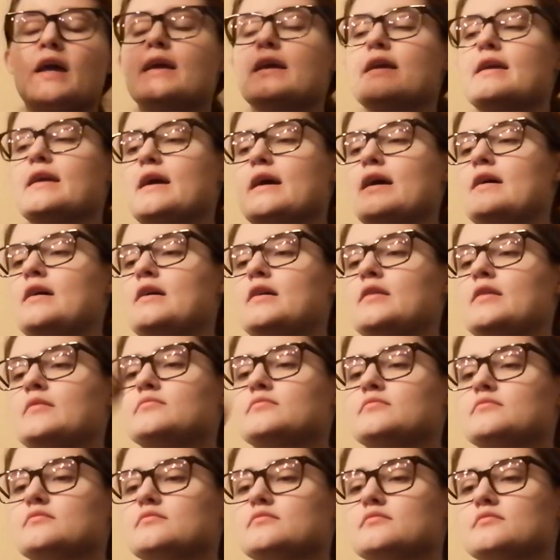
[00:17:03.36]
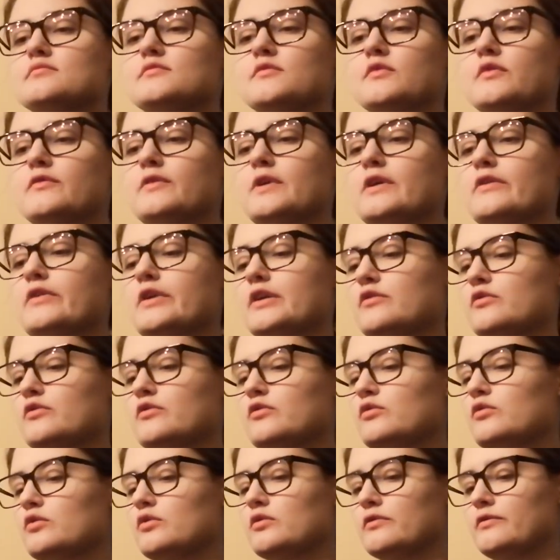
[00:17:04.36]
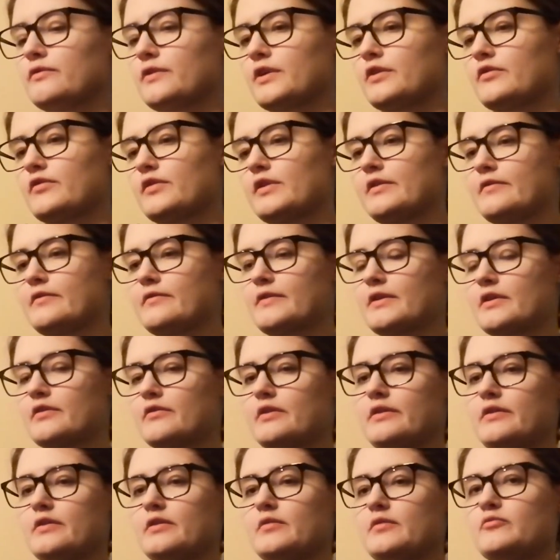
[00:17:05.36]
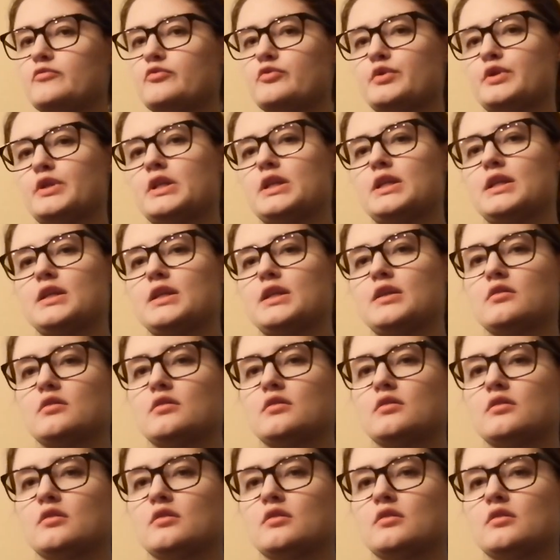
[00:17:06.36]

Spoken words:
Yeah, very cool, very, very pretty.